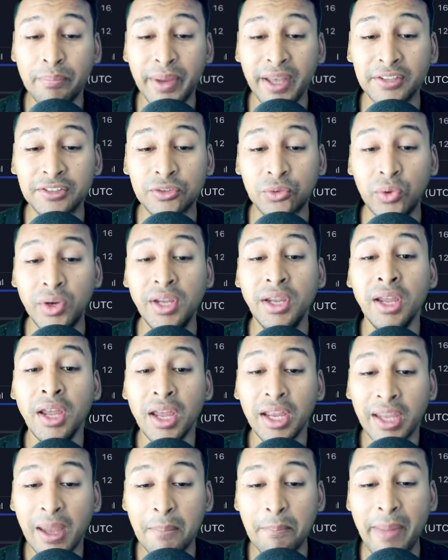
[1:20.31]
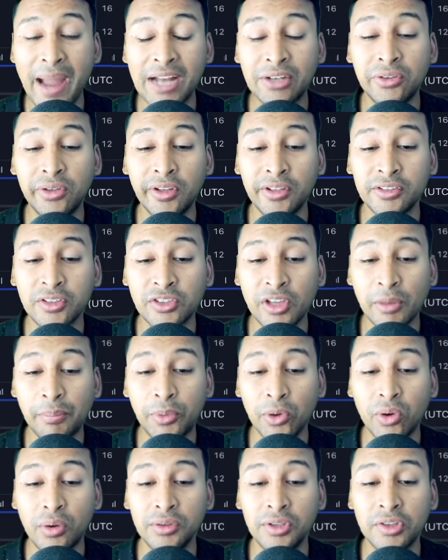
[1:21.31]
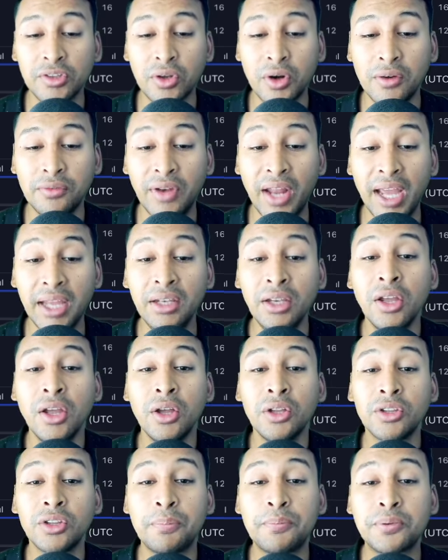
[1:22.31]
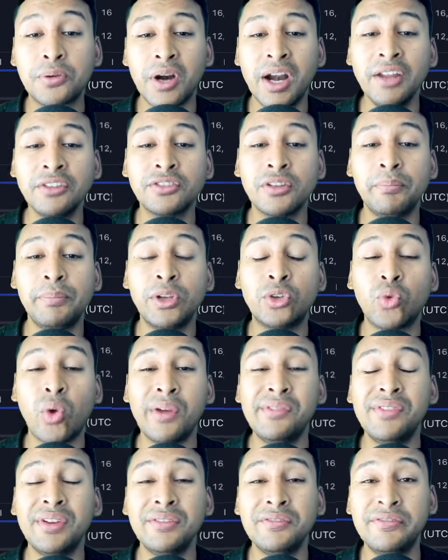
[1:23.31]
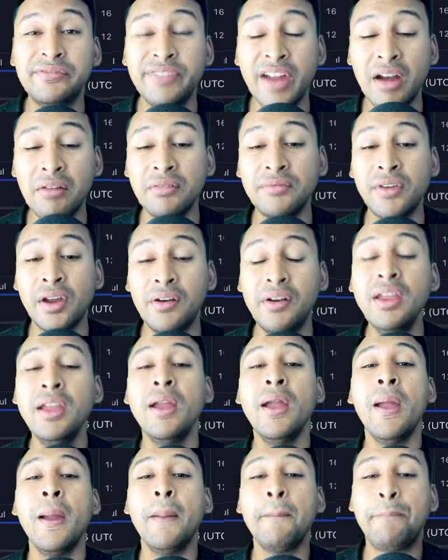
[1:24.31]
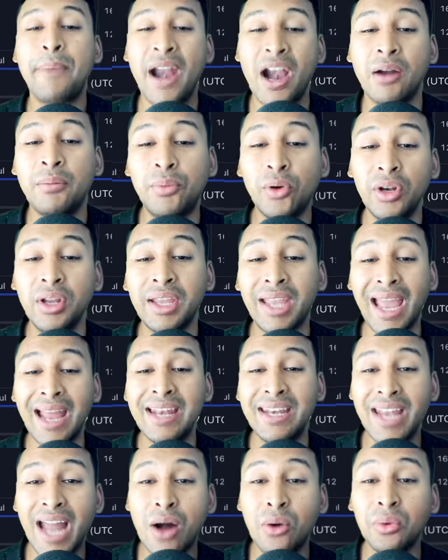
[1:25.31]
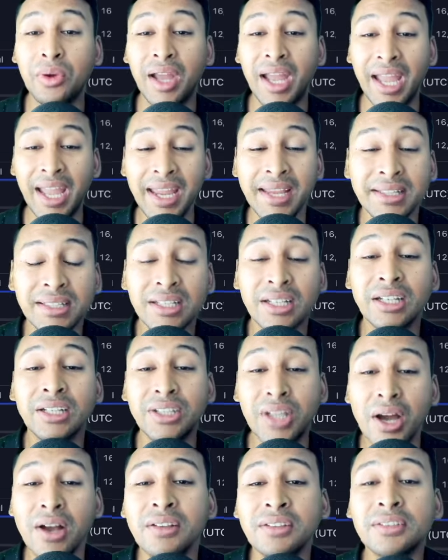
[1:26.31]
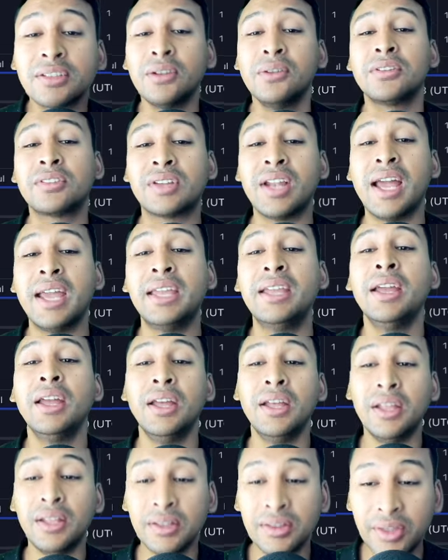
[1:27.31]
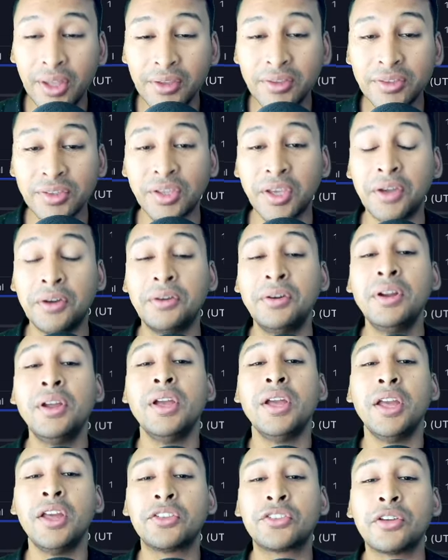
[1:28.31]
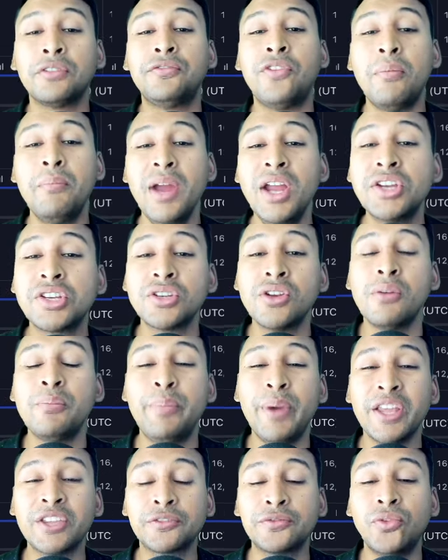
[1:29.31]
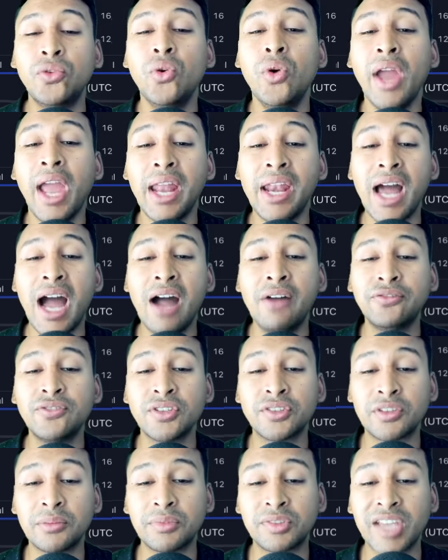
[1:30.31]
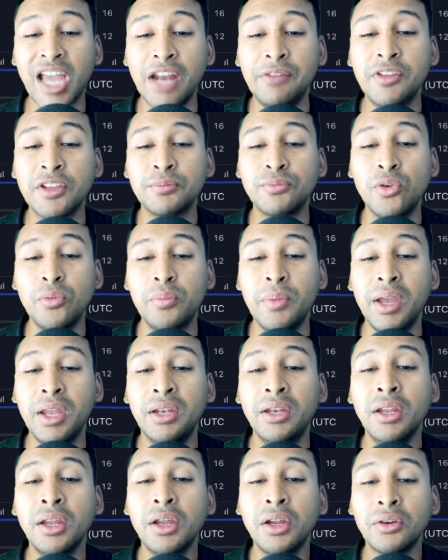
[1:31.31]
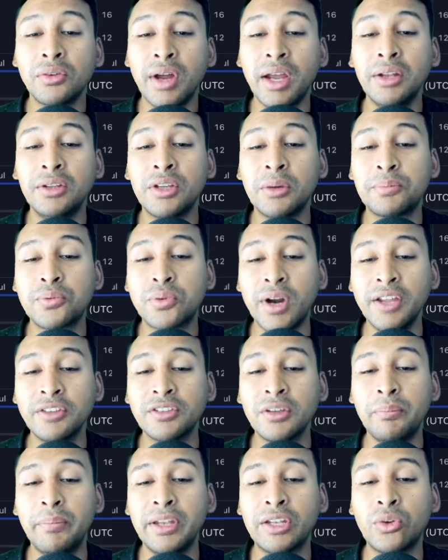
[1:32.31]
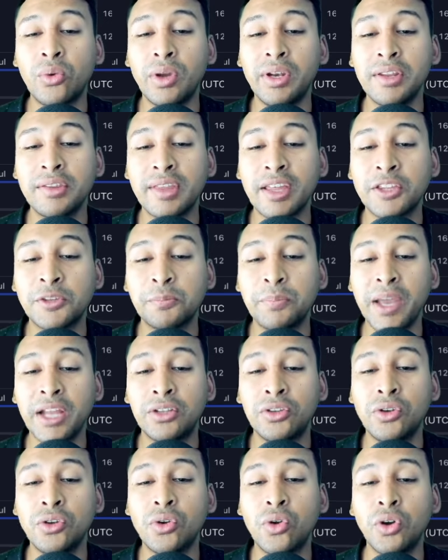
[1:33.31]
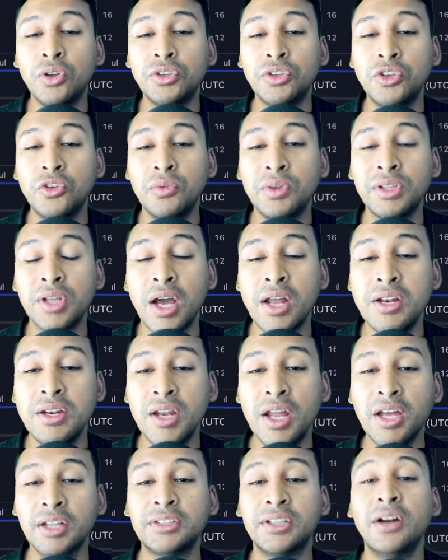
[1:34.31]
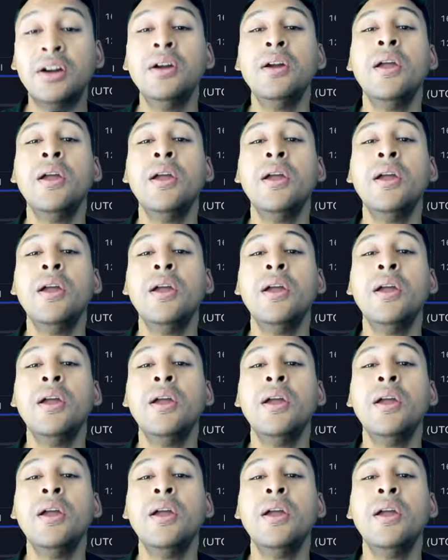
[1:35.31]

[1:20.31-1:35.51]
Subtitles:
base three, came back to this support around this curve line, the price of Bitcoin went very, very parabolic. And now it does looks like this here is a formation of base four, and after some sideways movement, right, the price of Bitcoin is expected to continue with another